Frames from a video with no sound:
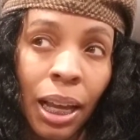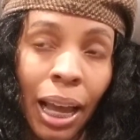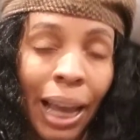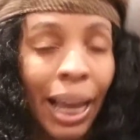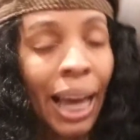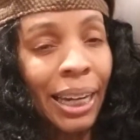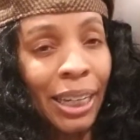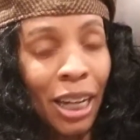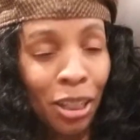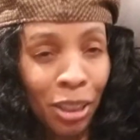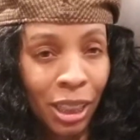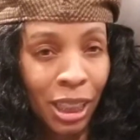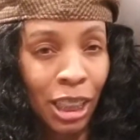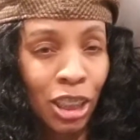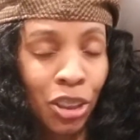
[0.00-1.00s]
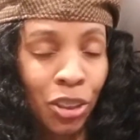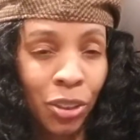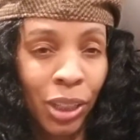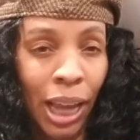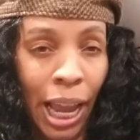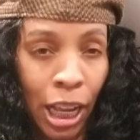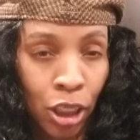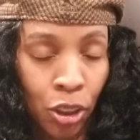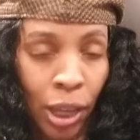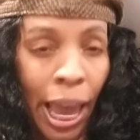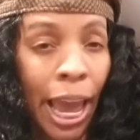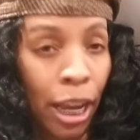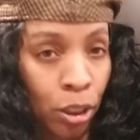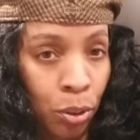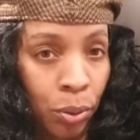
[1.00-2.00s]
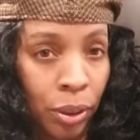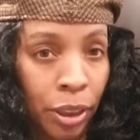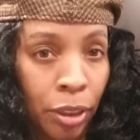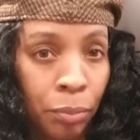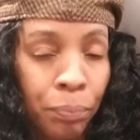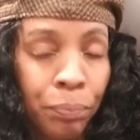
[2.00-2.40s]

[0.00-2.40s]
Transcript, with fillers: I got it out the country actually.